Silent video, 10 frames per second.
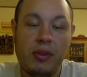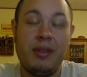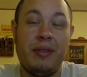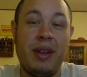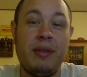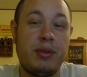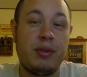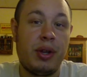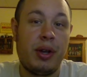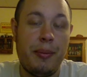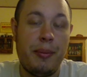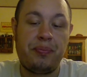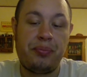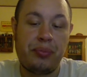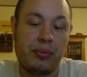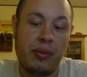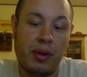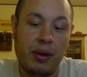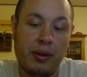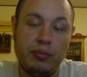the flavor is really good.
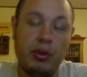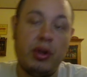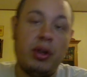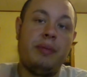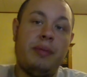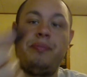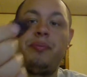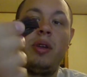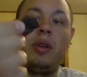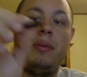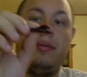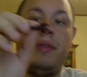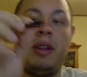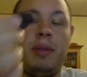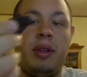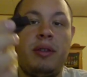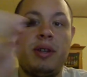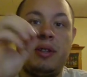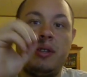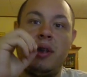Really good. In fact, I'm going to eat the rest
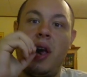of this.